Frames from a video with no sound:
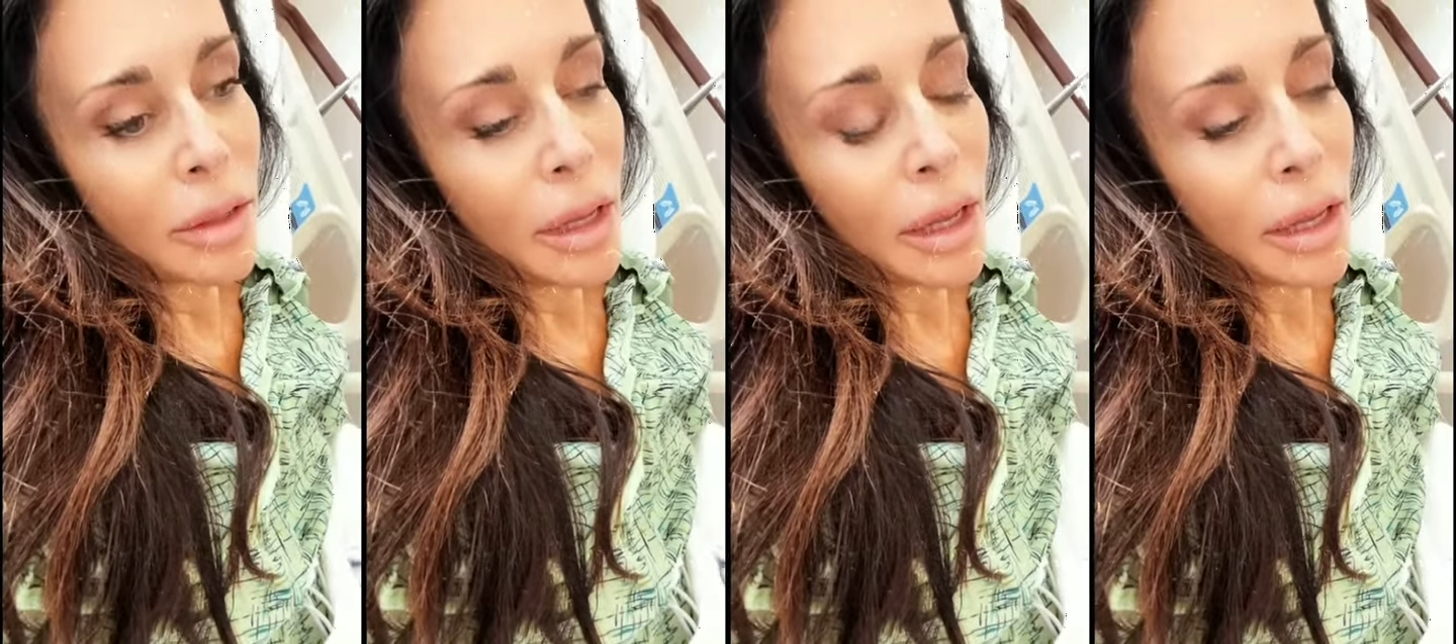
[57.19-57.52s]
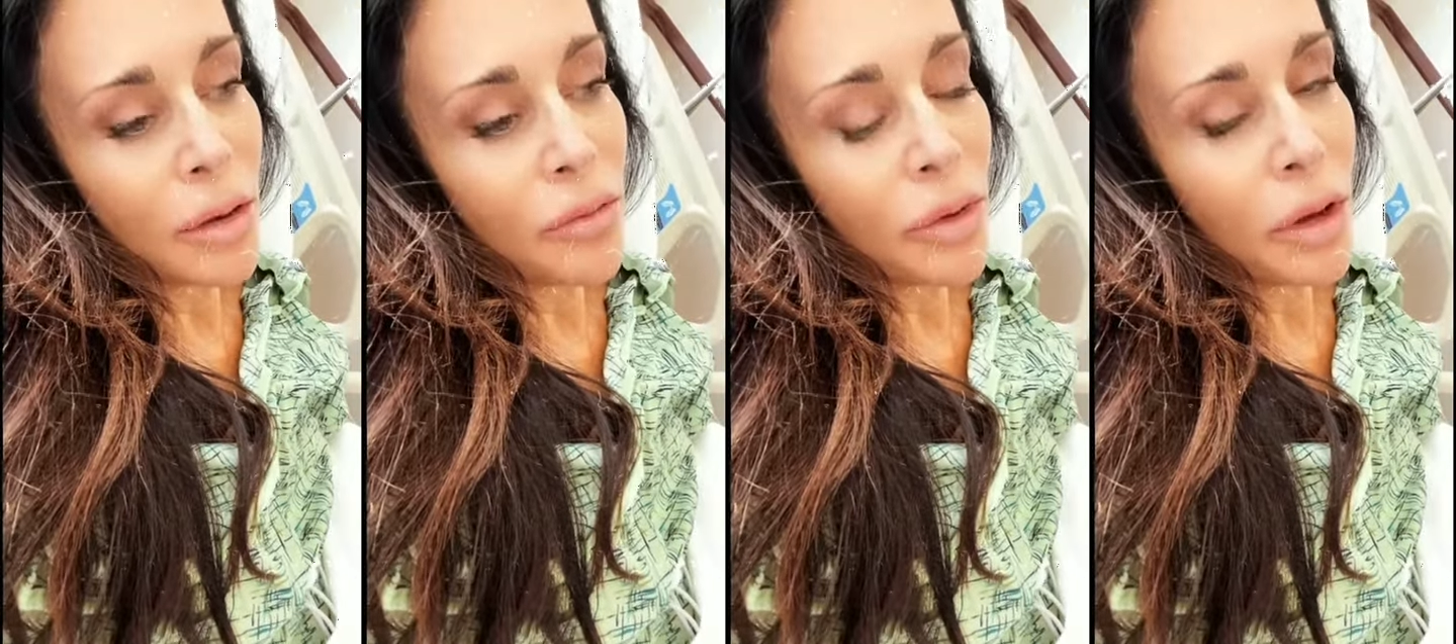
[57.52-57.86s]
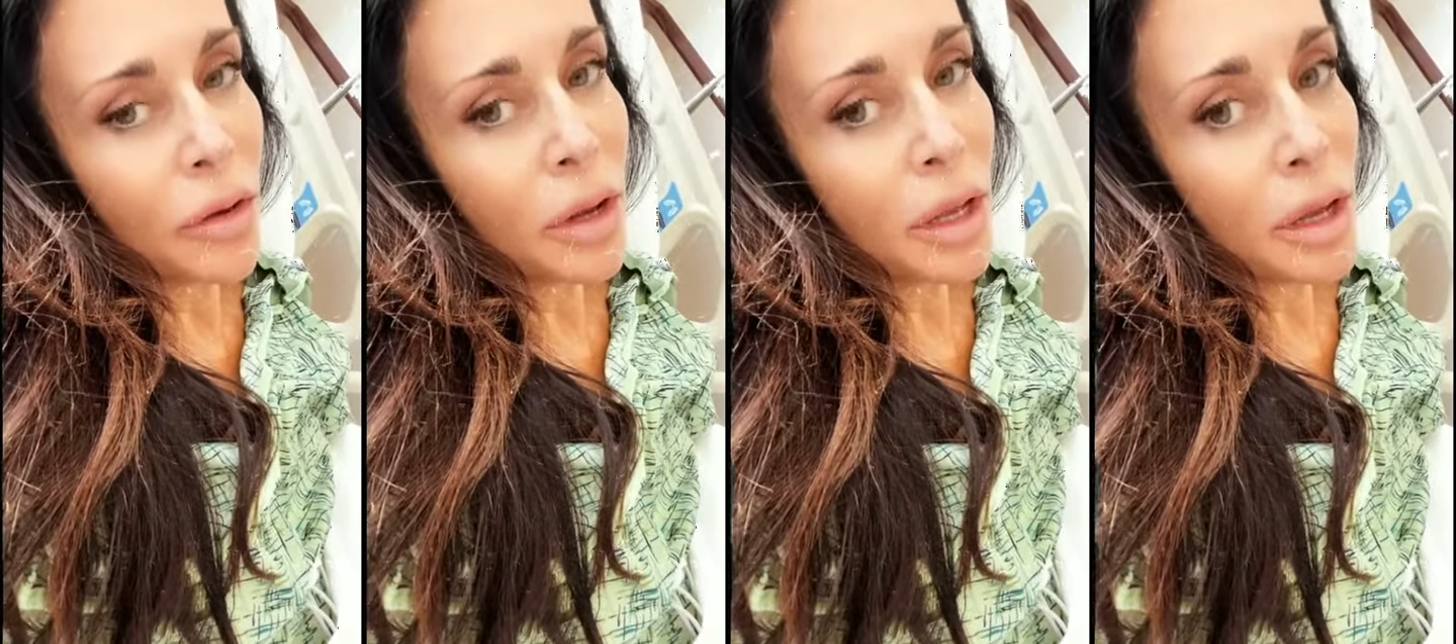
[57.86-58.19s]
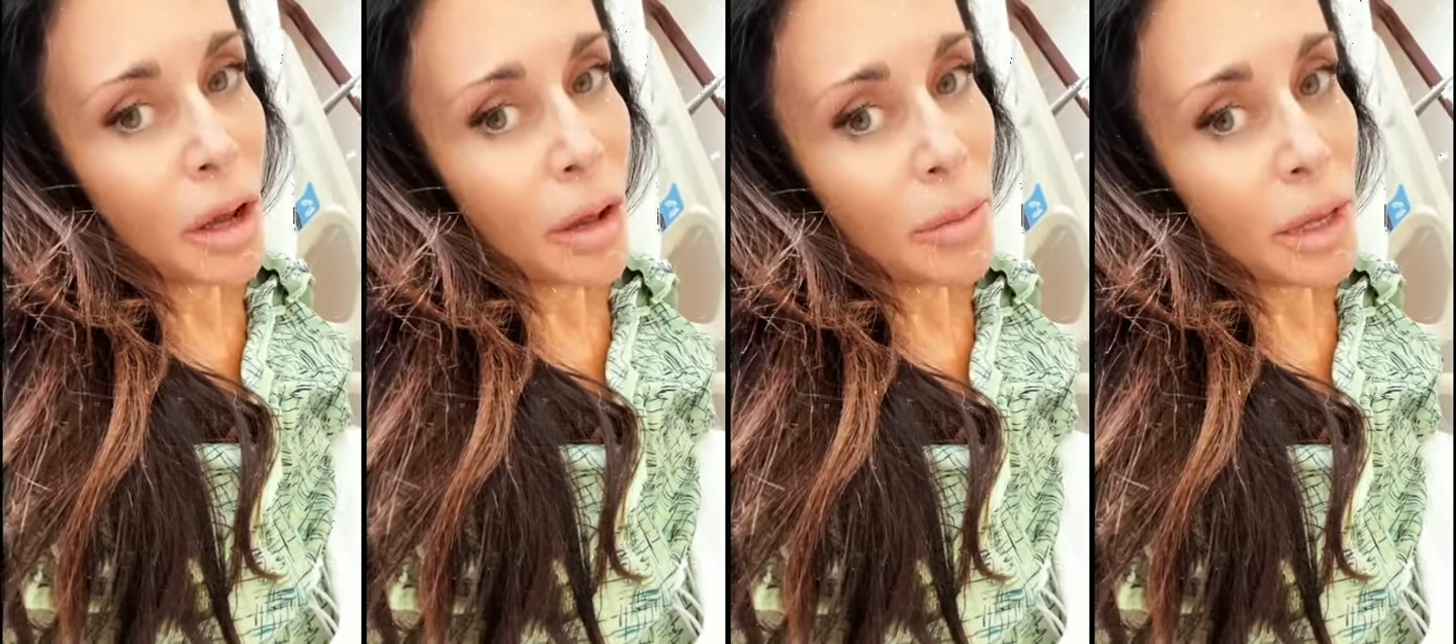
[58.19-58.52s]
and very
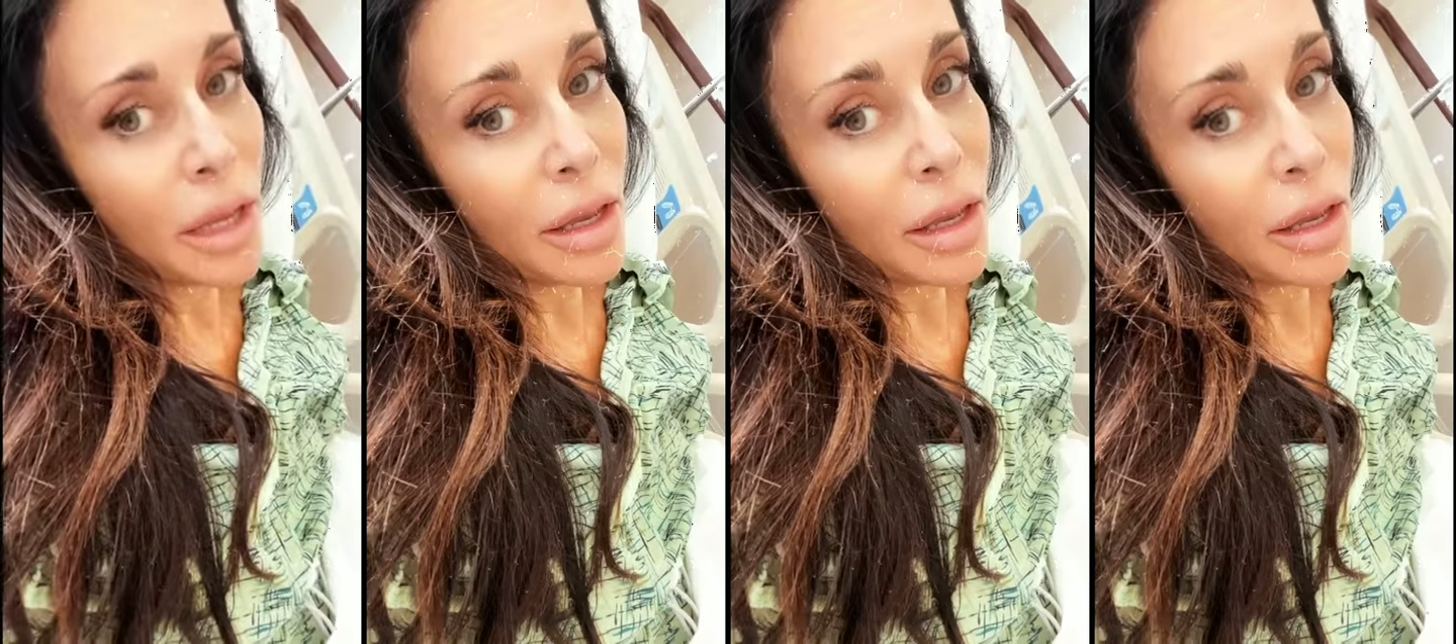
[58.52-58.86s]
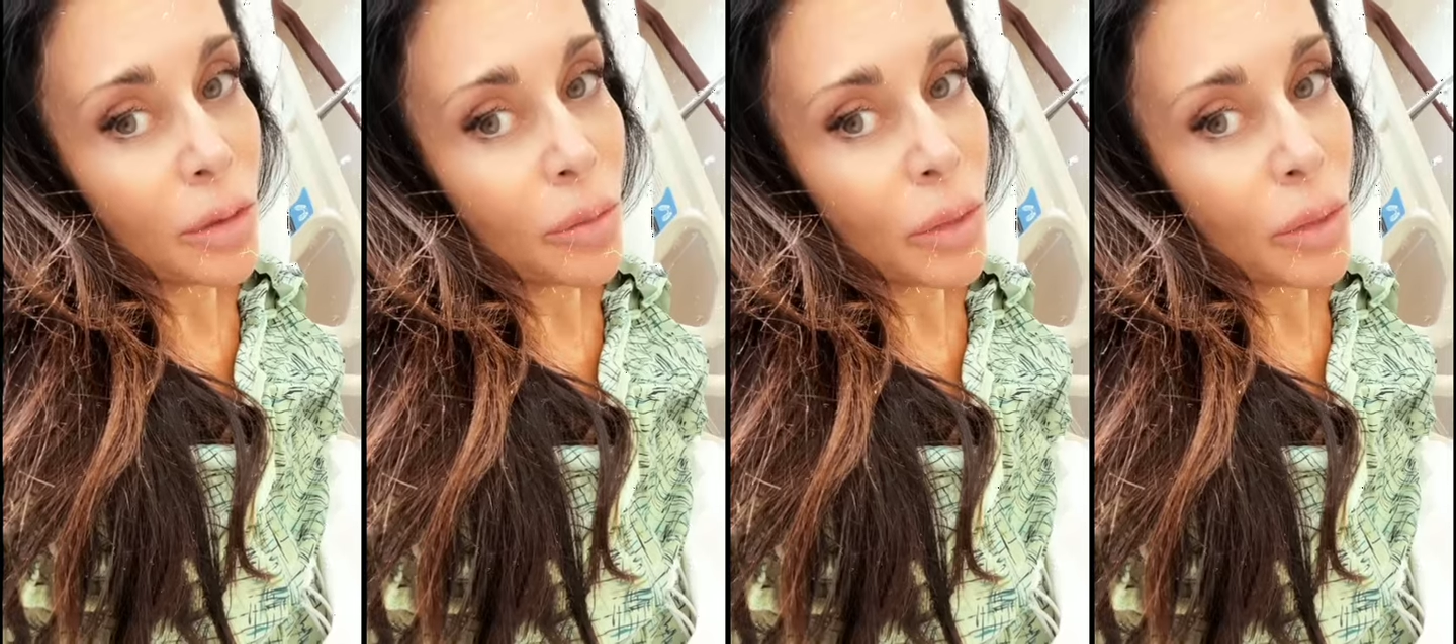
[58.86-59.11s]
common in